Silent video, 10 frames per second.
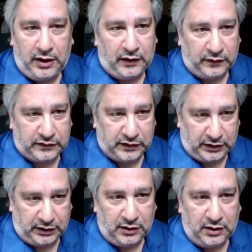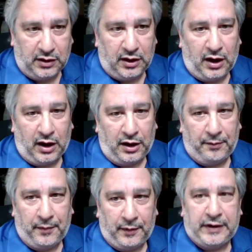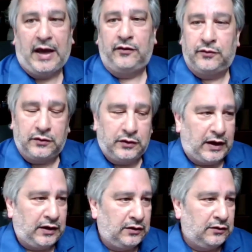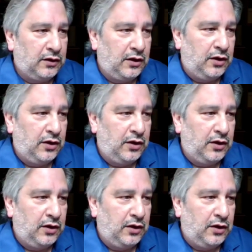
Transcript: in the city. Again, getting